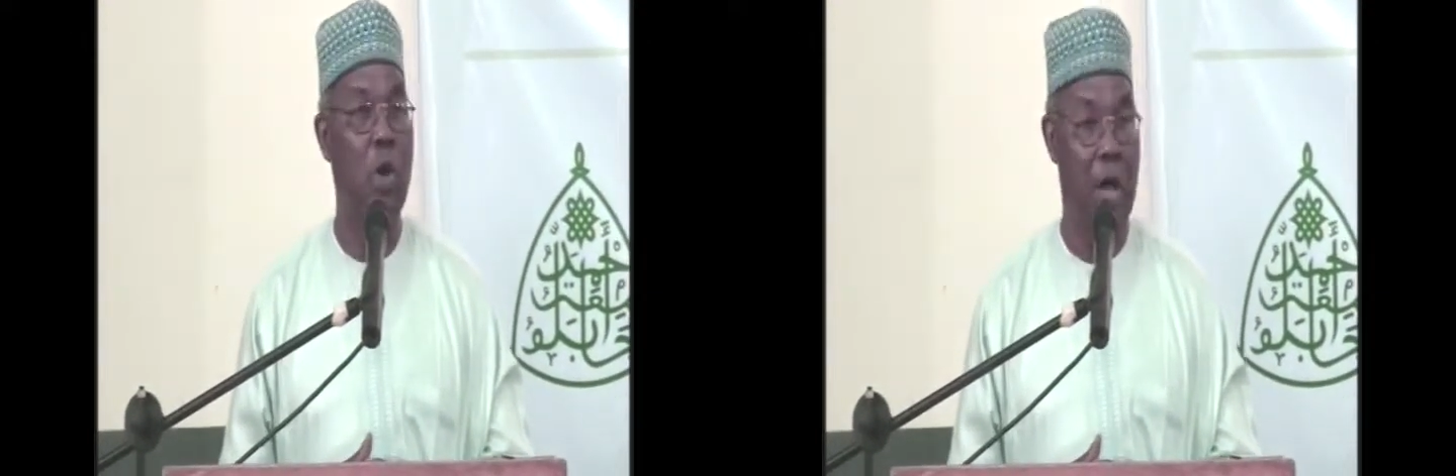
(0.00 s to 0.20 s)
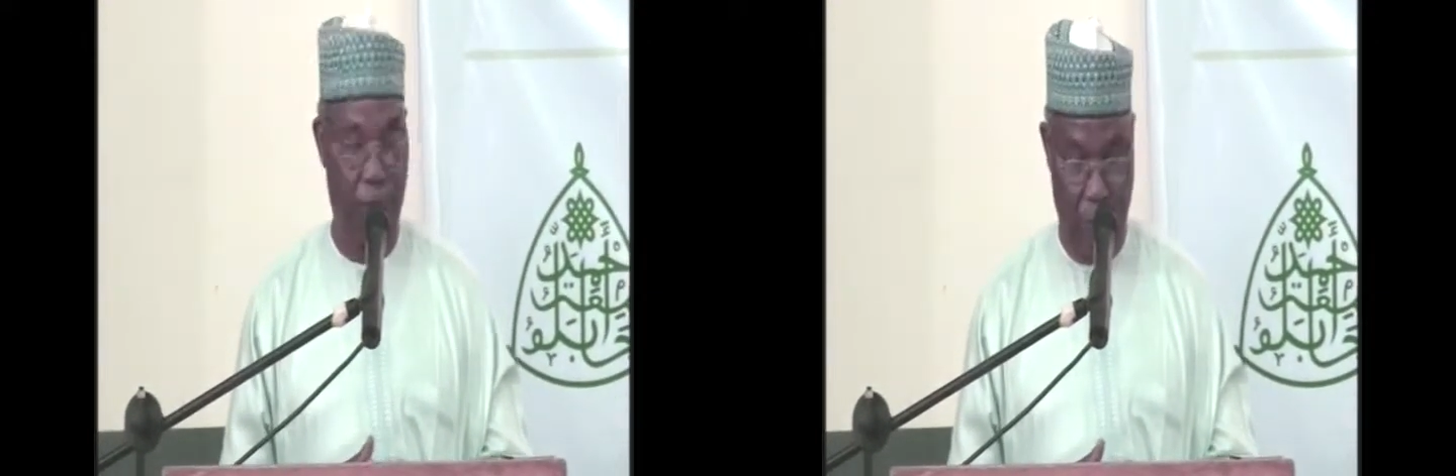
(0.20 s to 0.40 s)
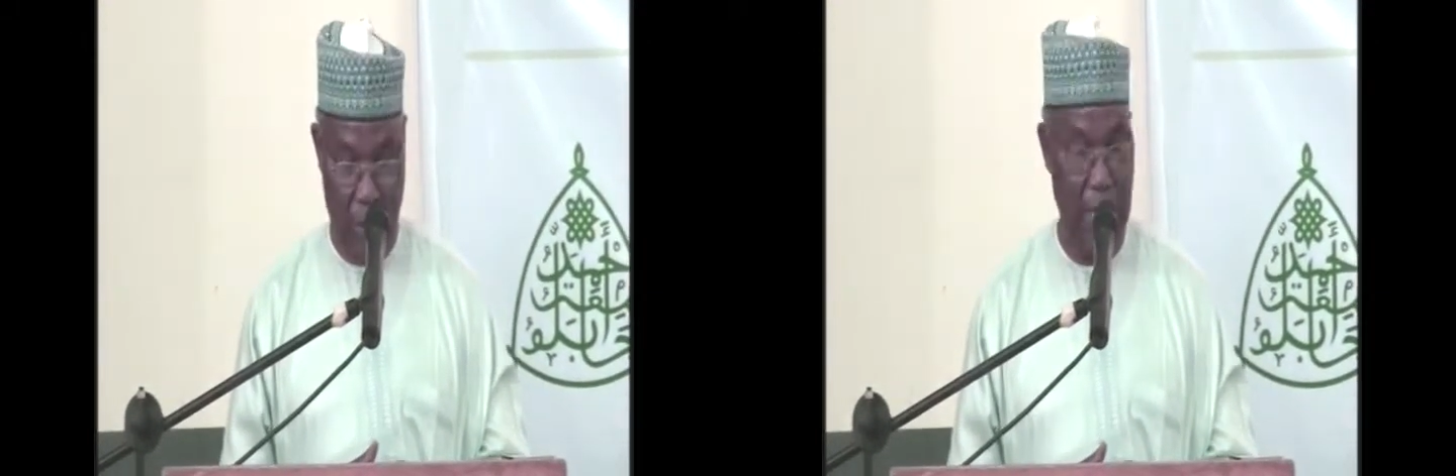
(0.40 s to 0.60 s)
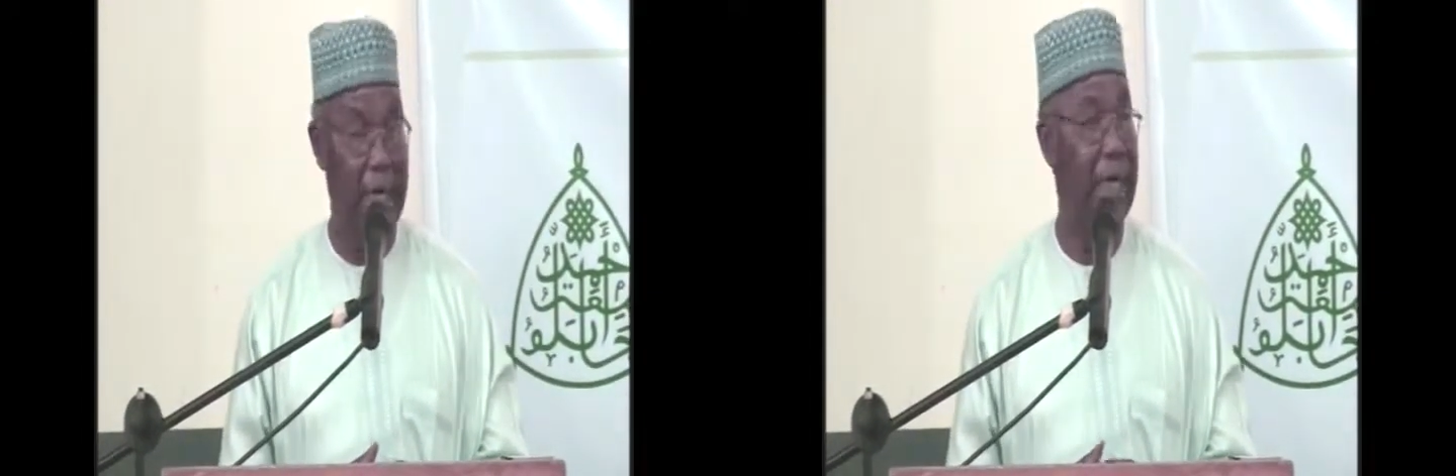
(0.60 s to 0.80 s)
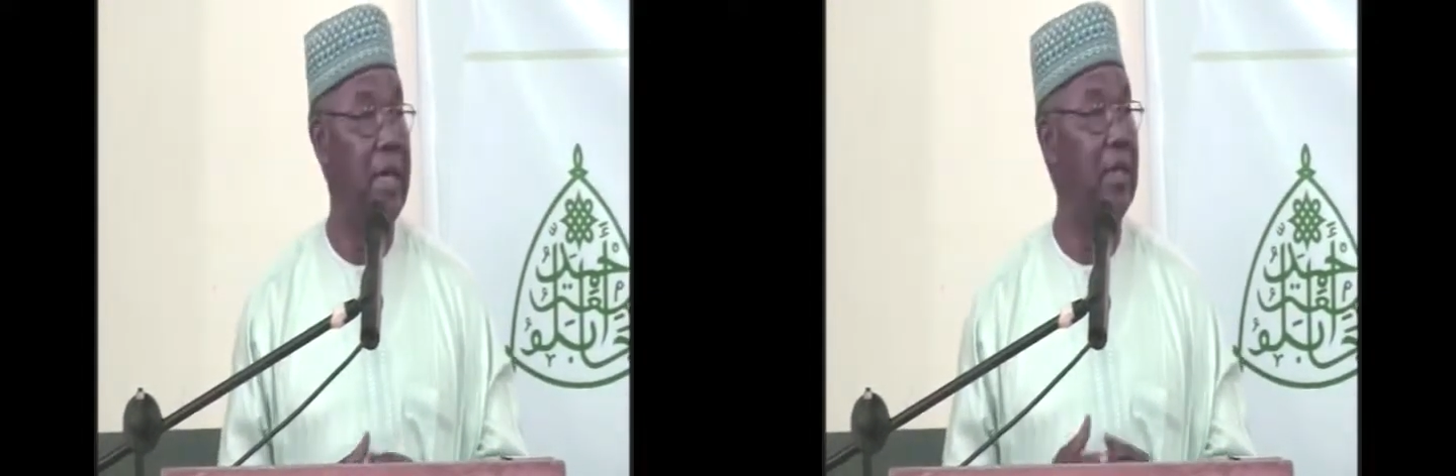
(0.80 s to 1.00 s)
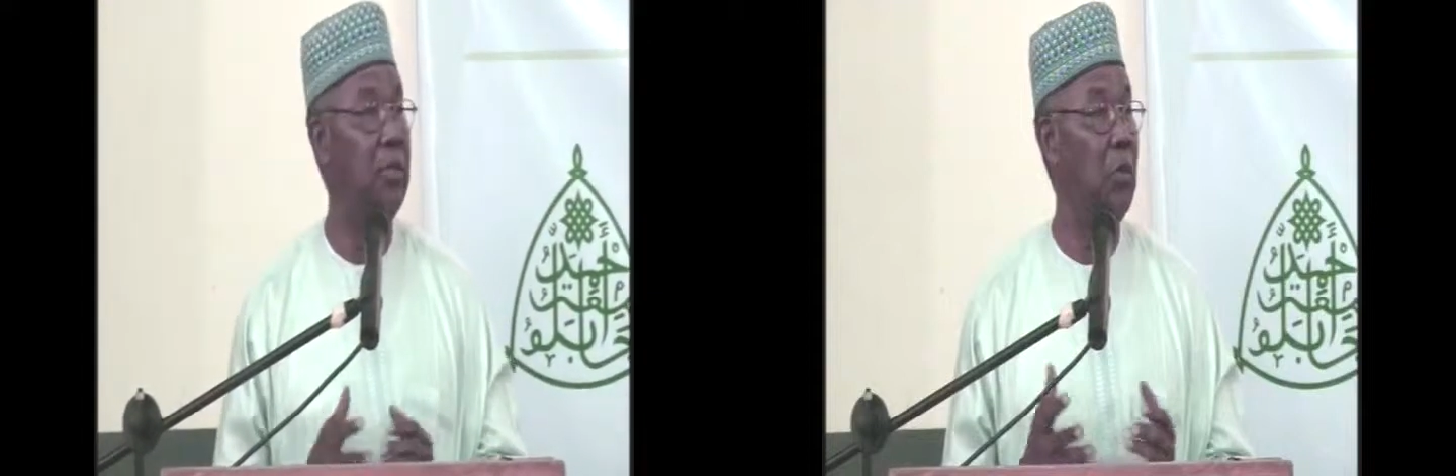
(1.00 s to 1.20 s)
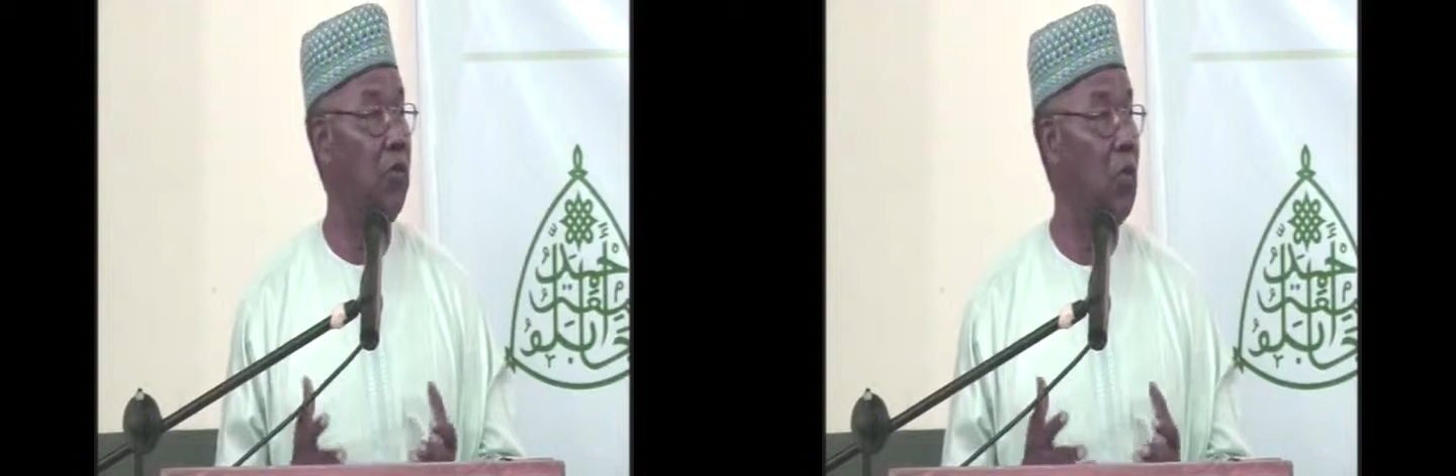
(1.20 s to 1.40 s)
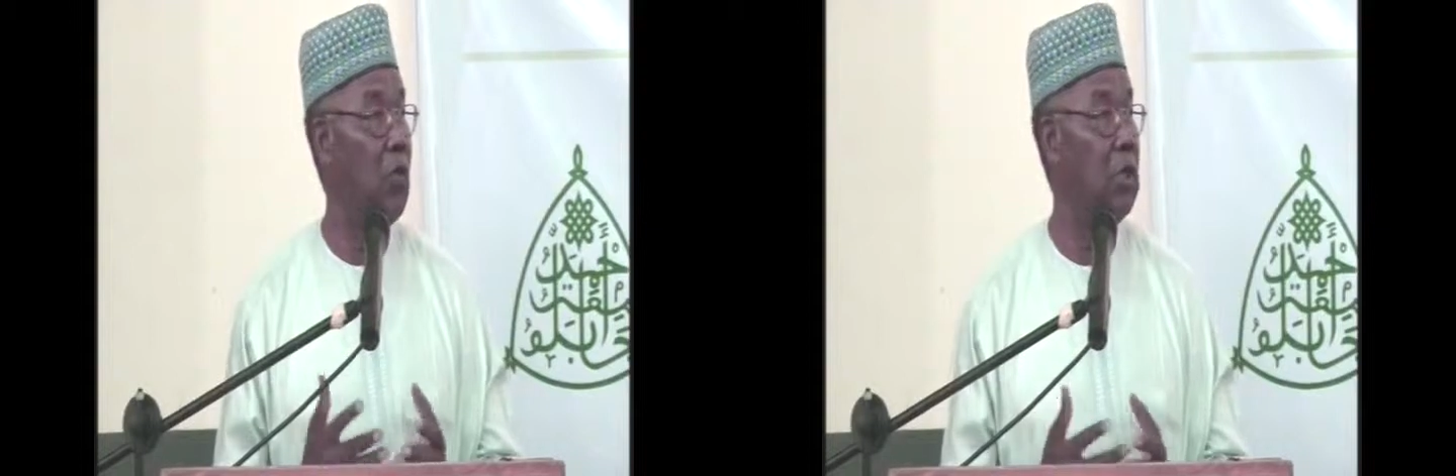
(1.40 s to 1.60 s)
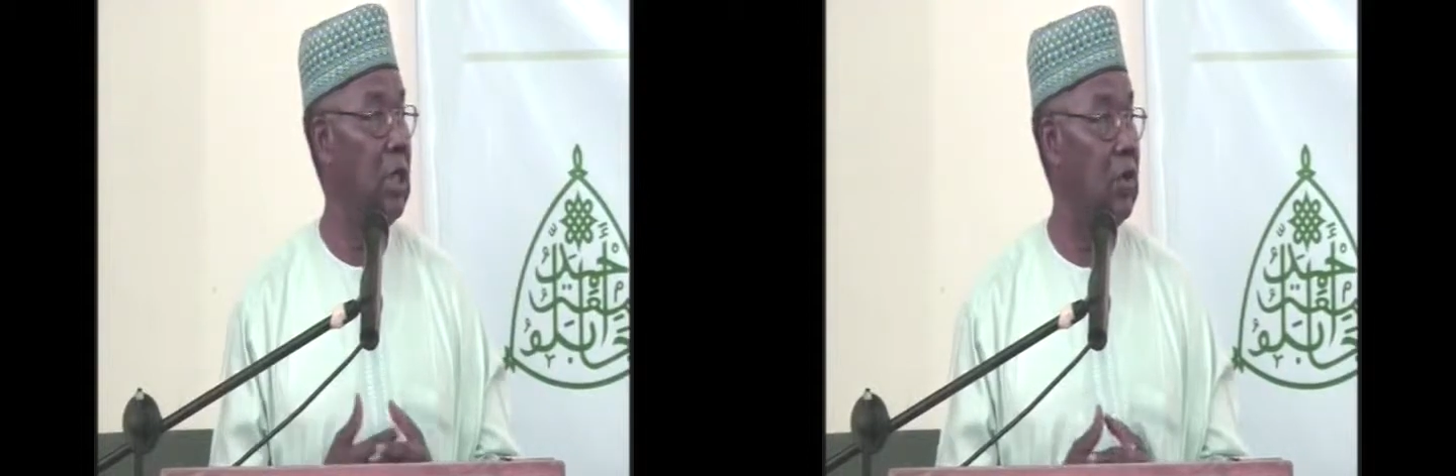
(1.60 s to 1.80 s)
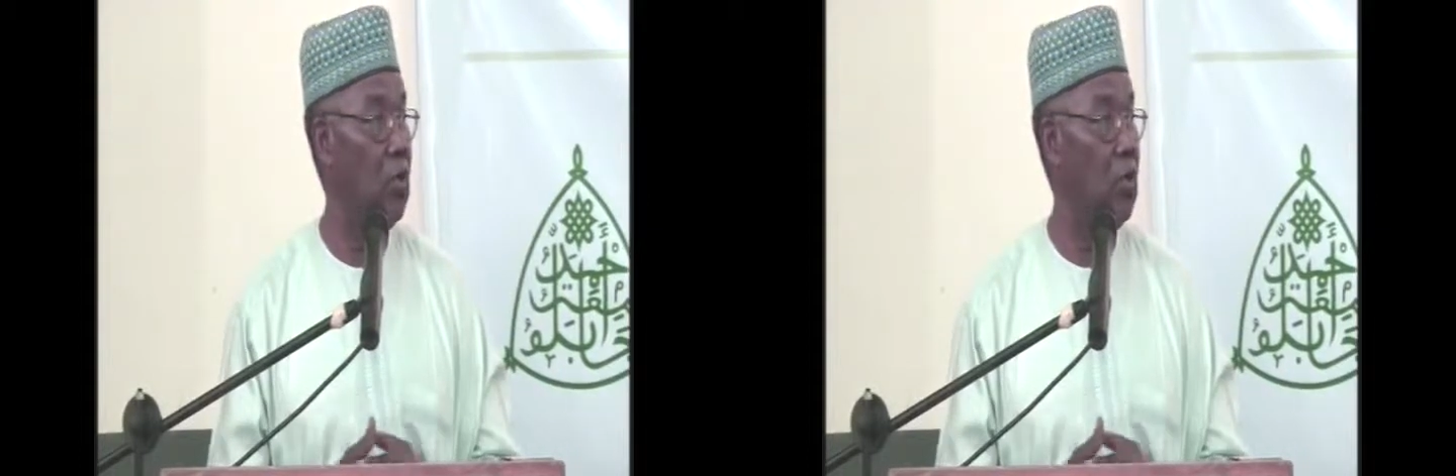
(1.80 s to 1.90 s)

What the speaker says: have been arraigned before such